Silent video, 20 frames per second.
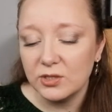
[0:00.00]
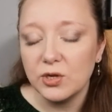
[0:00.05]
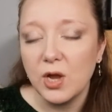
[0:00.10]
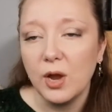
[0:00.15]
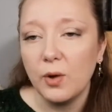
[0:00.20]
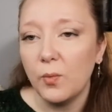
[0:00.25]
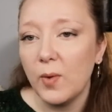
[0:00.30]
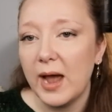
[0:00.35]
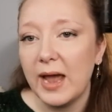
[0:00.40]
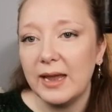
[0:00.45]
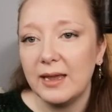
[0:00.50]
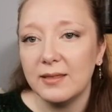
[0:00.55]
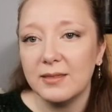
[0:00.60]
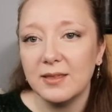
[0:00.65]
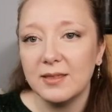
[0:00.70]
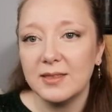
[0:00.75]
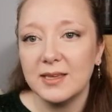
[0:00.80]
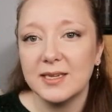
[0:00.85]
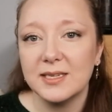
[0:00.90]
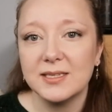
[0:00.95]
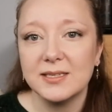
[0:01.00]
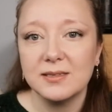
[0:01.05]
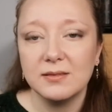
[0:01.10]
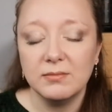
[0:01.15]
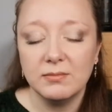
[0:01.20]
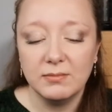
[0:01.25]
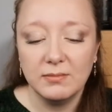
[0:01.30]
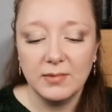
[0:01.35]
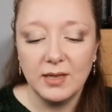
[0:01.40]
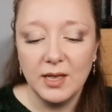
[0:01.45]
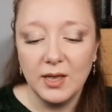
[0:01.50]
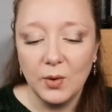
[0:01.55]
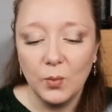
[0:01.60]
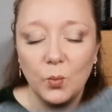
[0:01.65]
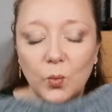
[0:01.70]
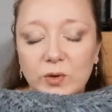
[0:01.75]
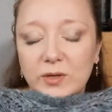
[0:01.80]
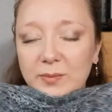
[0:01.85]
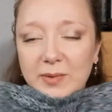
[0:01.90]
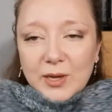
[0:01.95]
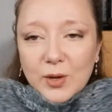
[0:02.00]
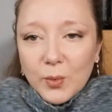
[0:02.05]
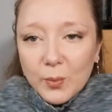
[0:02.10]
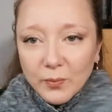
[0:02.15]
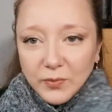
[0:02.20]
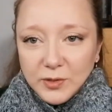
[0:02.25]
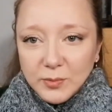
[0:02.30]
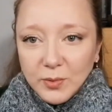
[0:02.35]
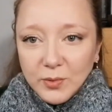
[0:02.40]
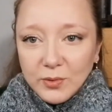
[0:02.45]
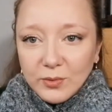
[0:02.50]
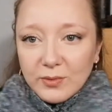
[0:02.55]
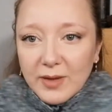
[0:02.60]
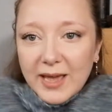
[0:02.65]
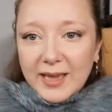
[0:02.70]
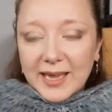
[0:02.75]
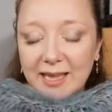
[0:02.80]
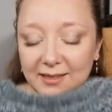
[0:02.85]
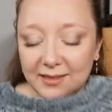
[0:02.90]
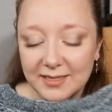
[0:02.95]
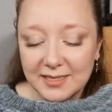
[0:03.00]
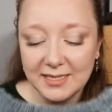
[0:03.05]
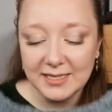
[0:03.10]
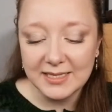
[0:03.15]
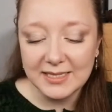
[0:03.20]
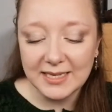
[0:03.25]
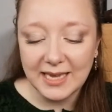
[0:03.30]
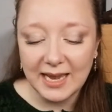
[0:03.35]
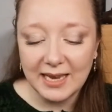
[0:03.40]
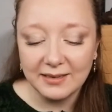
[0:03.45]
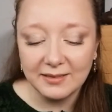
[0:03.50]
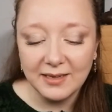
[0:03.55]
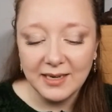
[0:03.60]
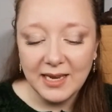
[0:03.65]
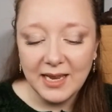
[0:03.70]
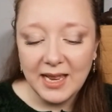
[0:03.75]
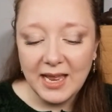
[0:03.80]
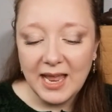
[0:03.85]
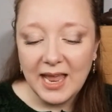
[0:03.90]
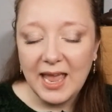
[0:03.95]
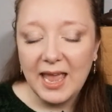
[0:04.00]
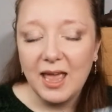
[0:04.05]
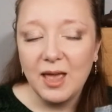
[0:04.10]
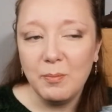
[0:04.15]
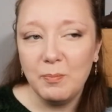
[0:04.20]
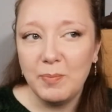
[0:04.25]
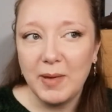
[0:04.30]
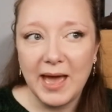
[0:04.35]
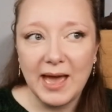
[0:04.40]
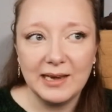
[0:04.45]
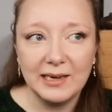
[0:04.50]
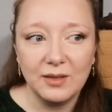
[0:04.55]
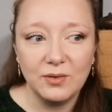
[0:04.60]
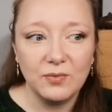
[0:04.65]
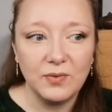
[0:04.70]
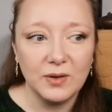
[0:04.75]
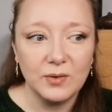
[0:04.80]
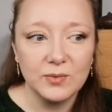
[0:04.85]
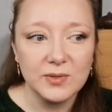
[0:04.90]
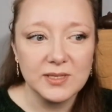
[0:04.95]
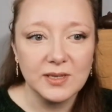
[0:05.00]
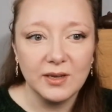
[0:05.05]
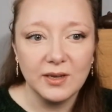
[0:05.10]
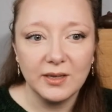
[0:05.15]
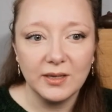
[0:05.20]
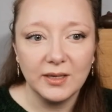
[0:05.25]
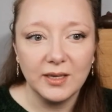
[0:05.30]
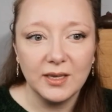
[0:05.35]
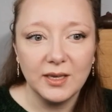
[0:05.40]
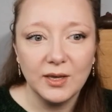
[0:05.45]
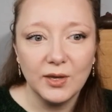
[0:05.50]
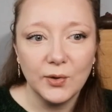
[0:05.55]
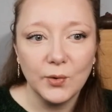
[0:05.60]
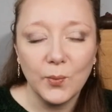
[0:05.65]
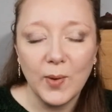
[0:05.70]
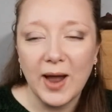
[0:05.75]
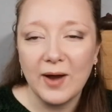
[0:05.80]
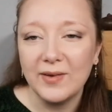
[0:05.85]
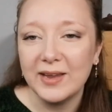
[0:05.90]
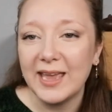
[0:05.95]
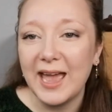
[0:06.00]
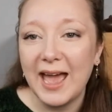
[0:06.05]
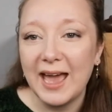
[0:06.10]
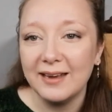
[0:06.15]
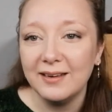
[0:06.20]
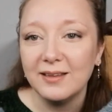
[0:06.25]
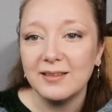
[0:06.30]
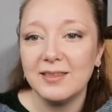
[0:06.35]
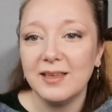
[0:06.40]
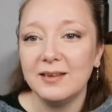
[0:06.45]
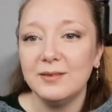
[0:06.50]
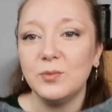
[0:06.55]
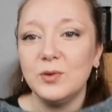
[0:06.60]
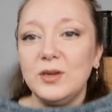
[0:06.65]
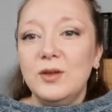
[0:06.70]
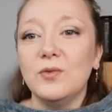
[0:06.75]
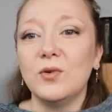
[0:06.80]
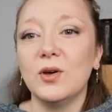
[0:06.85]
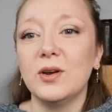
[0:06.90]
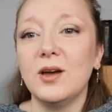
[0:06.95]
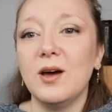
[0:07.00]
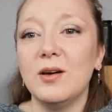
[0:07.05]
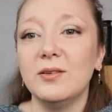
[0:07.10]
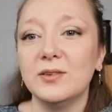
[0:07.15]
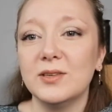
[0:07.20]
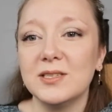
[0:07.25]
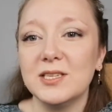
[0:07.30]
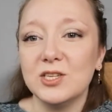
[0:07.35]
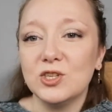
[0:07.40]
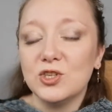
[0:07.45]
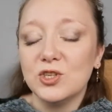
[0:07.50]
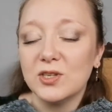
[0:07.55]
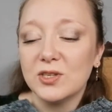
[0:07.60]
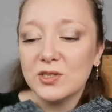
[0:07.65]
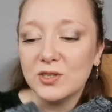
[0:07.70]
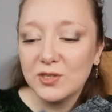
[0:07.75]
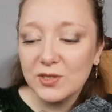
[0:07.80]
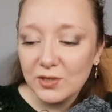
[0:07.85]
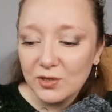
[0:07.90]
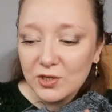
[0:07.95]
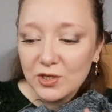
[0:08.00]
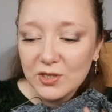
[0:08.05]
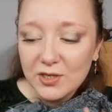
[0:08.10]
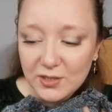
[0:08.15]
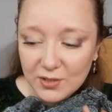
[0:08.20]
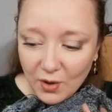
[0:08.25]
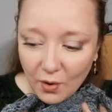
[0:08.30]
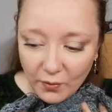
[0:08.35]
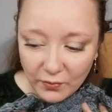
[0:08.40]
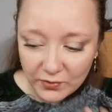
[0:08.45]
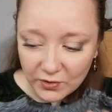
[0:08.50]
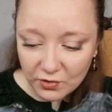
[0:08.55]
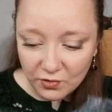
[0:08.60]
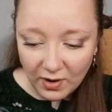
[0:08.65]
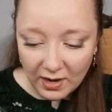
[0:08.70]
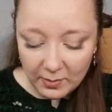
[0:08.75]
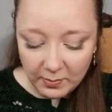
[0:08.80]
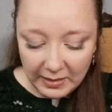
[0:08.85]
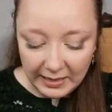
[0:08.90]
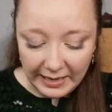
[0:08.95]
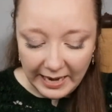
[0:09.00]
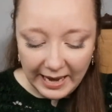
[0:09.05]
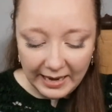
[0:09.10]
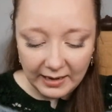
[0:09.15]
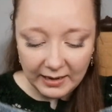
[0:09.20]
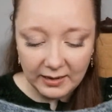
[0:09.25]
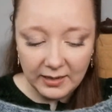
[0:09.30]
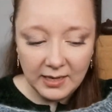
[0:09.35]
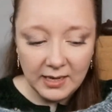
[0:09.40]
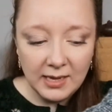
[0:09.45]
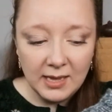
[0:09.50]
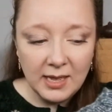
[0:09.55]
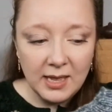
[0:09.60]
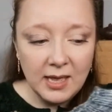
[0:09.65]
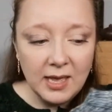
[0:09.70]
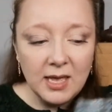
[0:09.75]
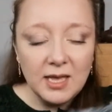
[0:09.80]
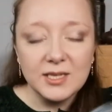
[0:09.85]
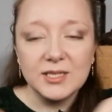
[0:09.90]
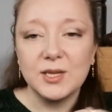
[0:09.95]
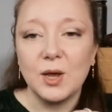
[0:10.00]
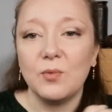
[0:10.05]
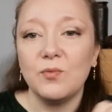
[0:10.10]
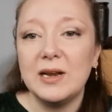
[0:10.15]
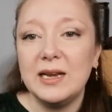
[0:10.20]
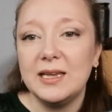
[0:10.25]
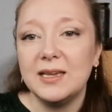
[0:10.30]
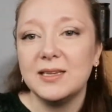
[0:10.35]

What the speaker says: no way that this wouldn't be comfortable against the skin. It barely feels like you're wearing anything when you've got it on, because it's just such a soft, drapey layer. So I'm really